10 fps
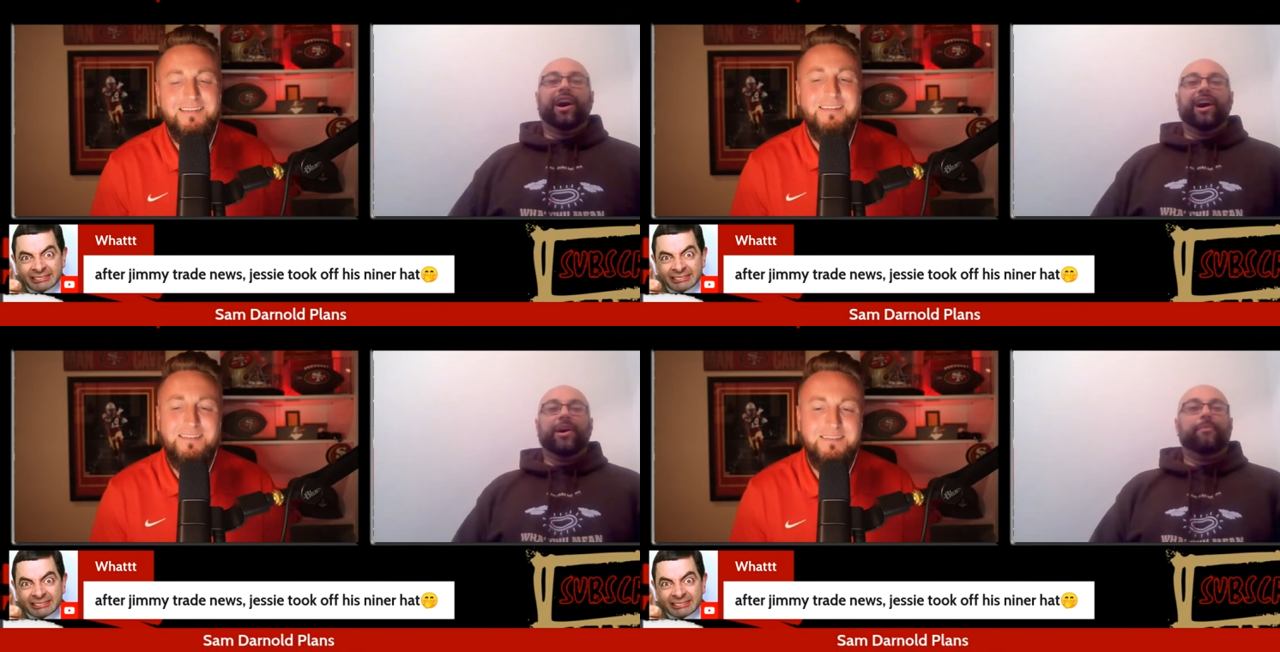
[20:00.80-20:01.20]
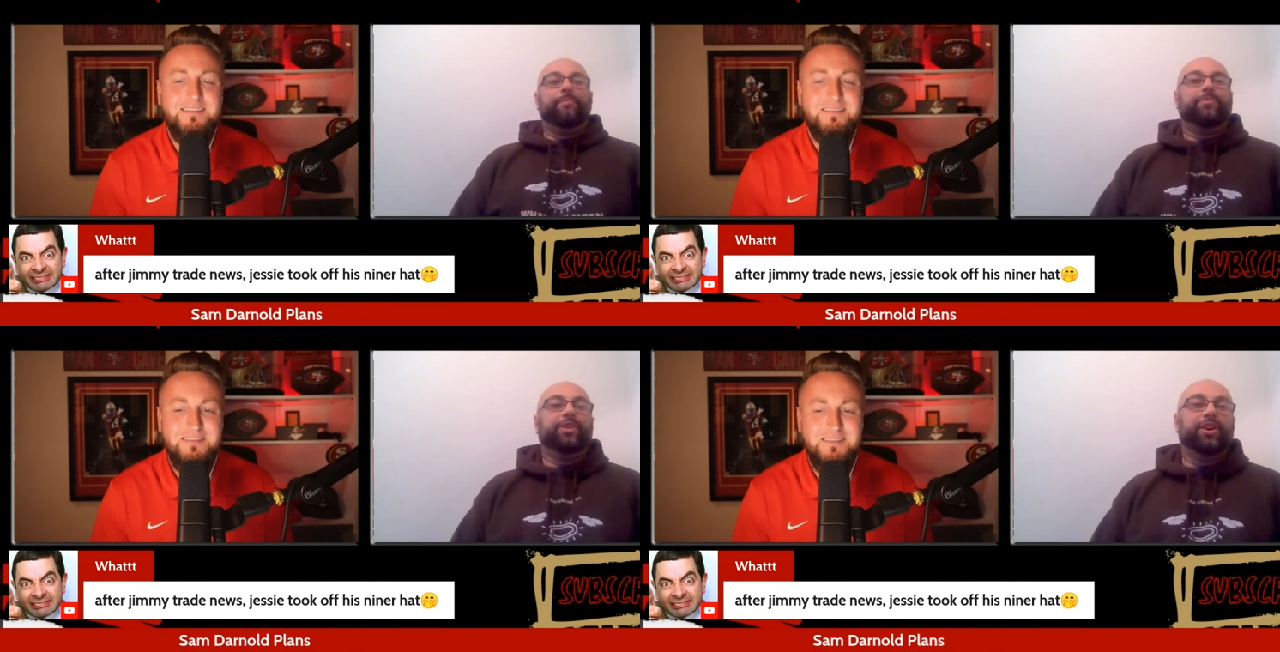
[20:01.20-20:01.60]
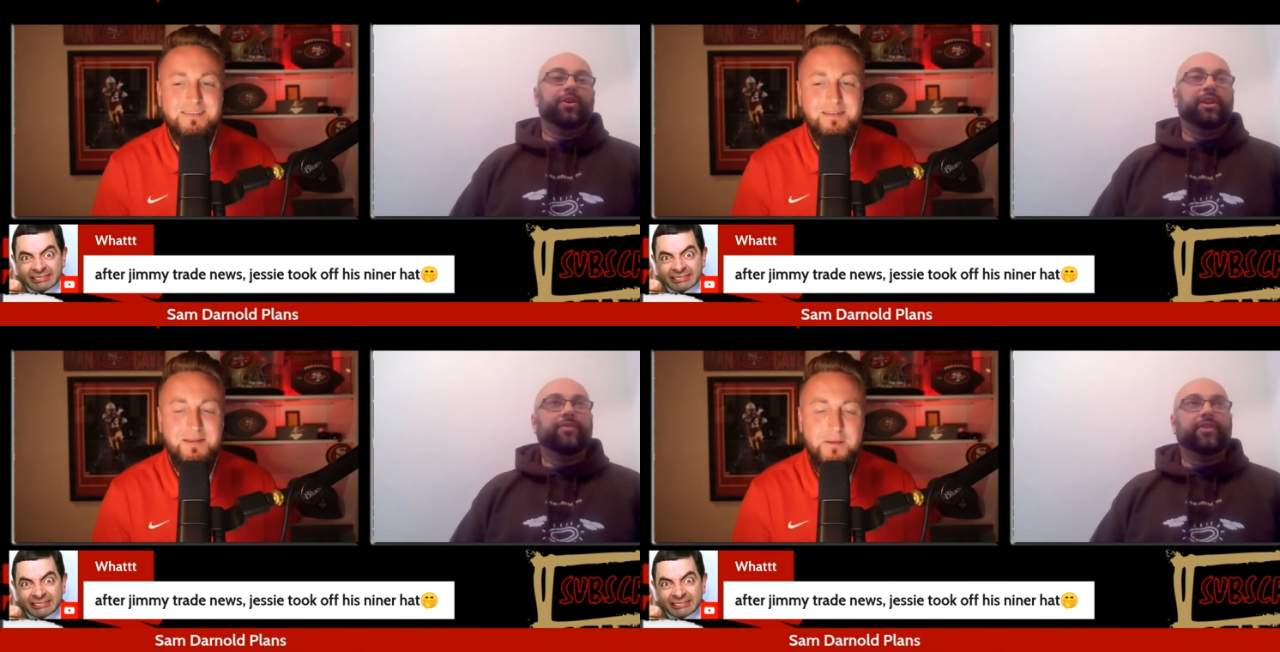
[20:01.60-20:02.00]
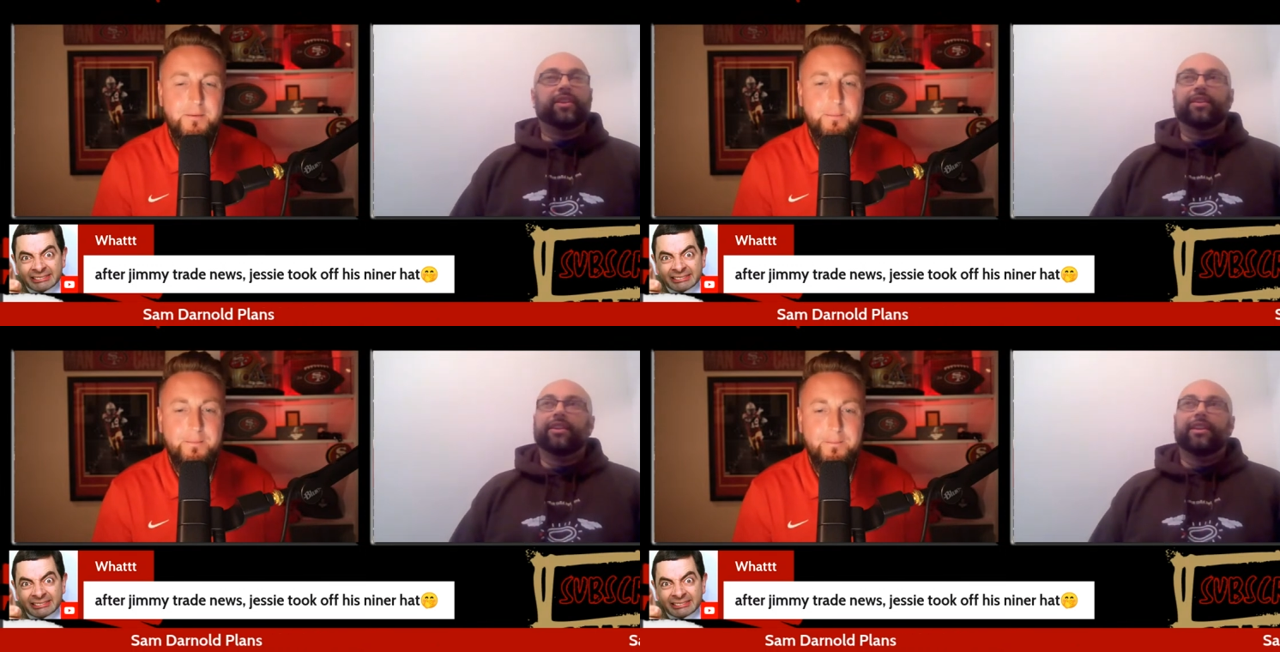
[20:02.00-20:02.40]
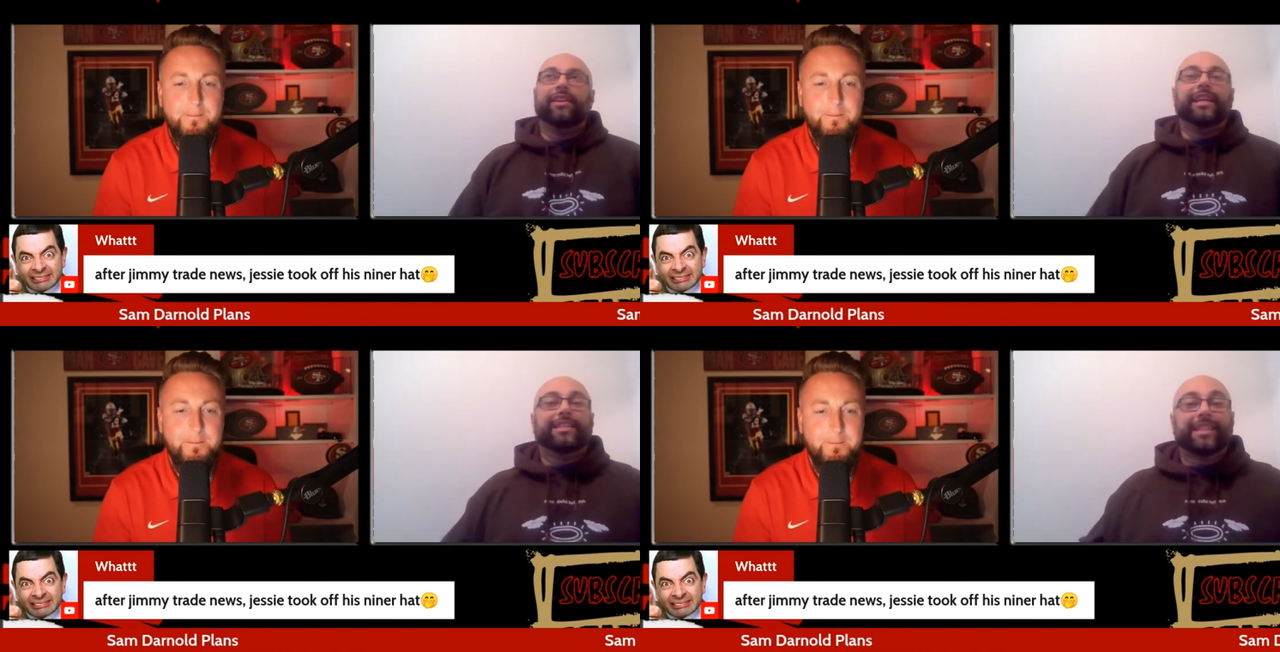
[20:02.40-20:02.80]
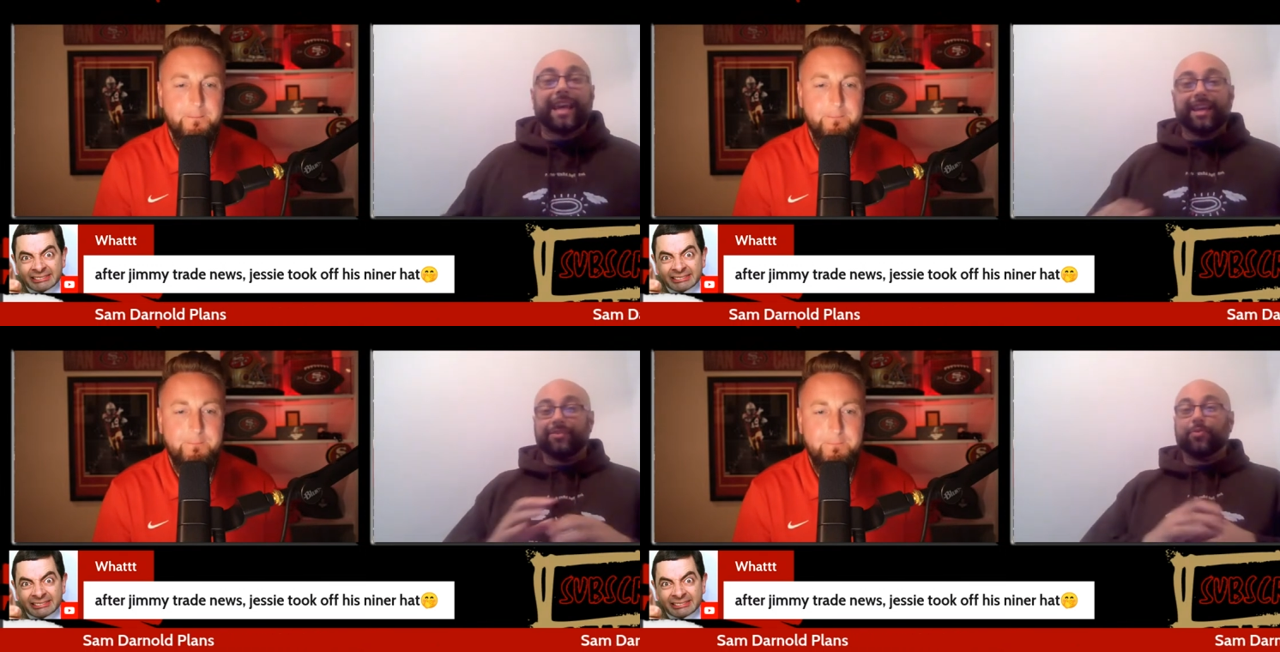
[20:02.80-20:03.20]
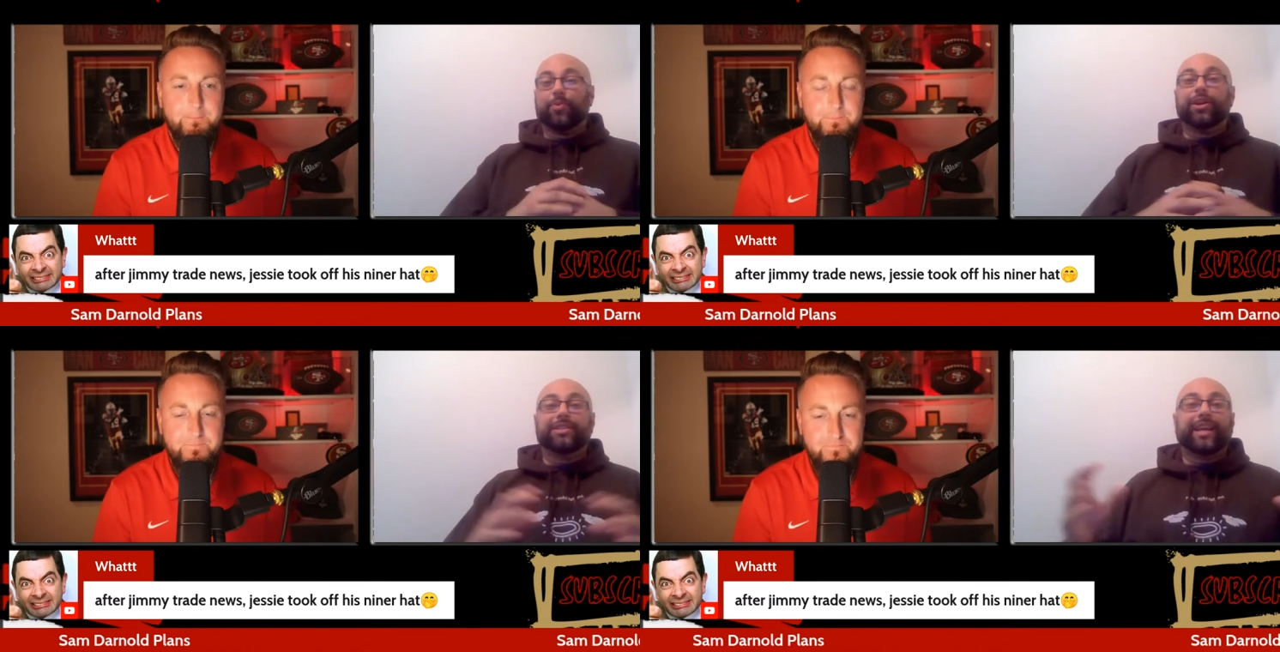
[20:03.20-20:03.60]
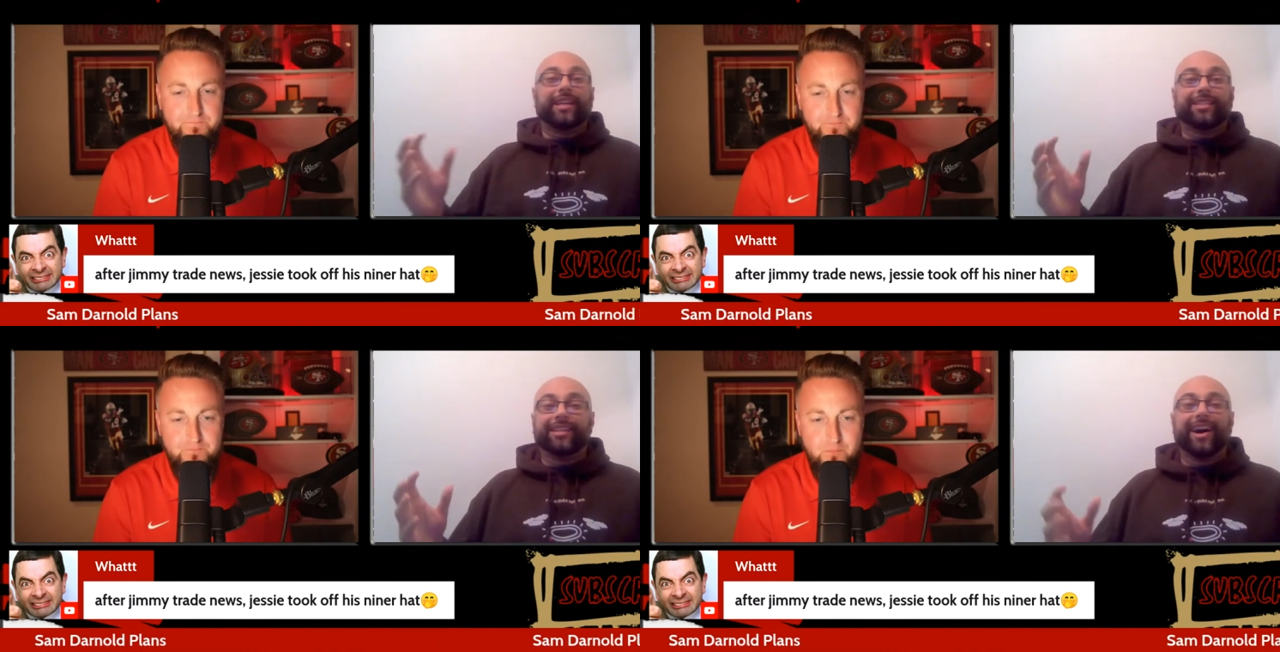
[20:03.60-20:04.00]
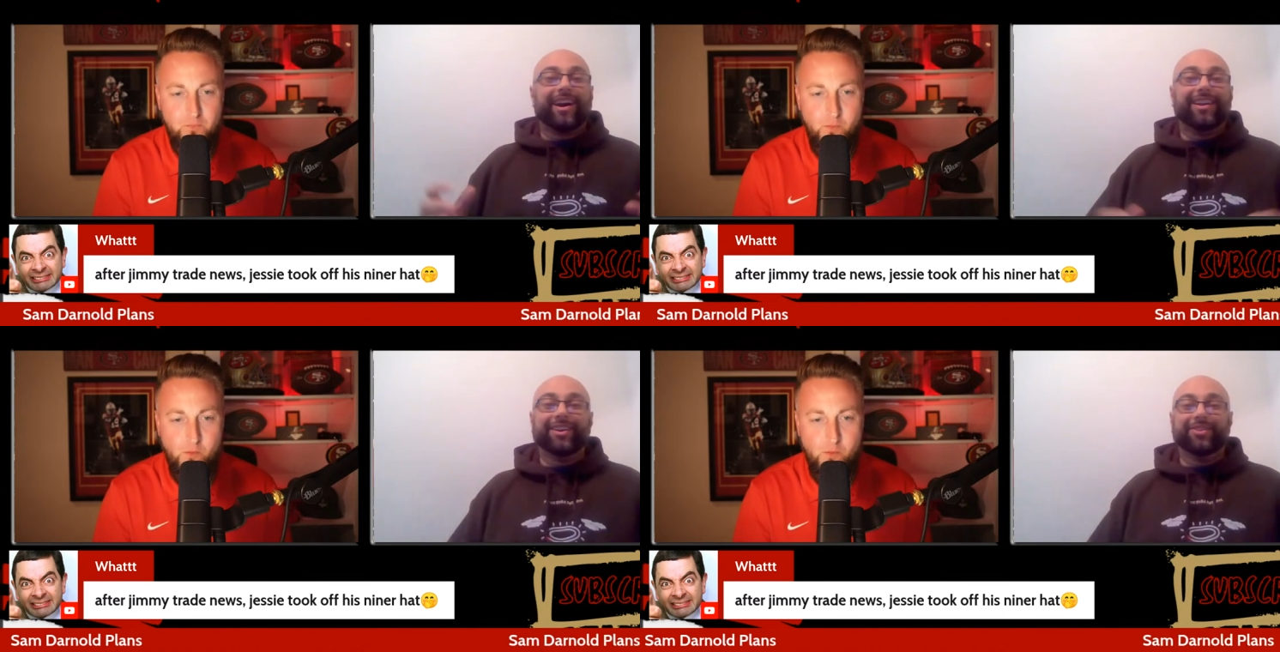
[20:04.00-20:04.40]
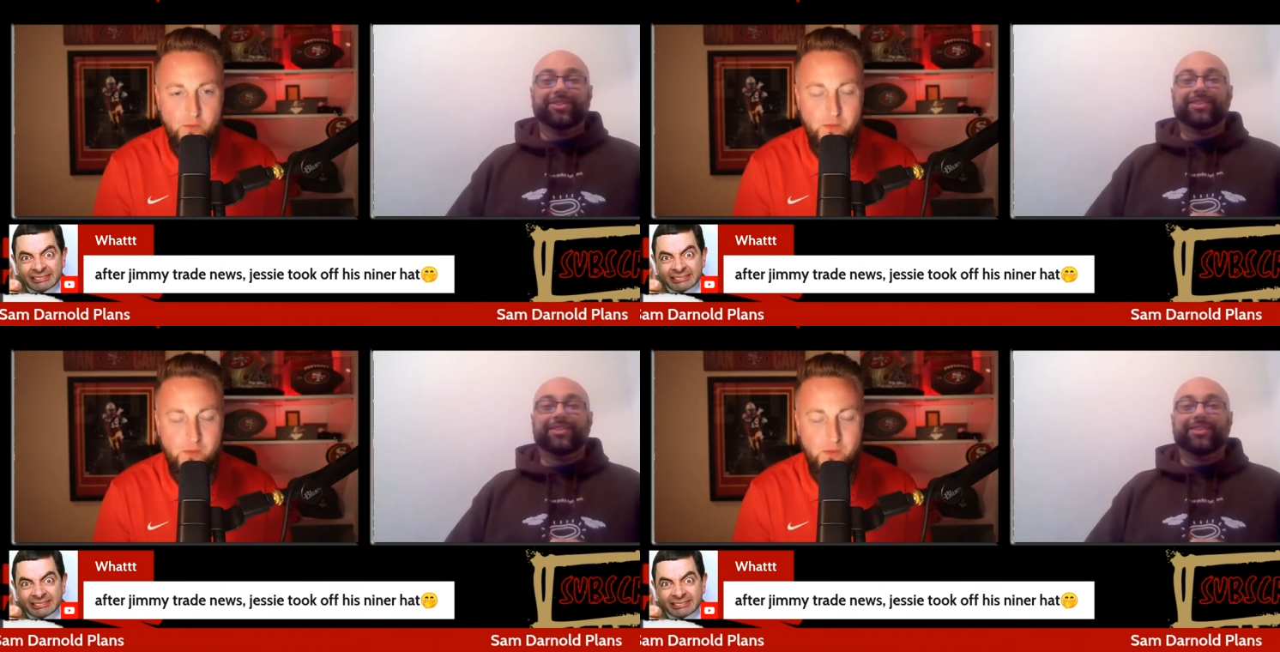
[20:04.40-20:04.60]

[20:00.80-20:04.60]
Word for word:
Speaker 1: um, you know, even let's say worst case scenario,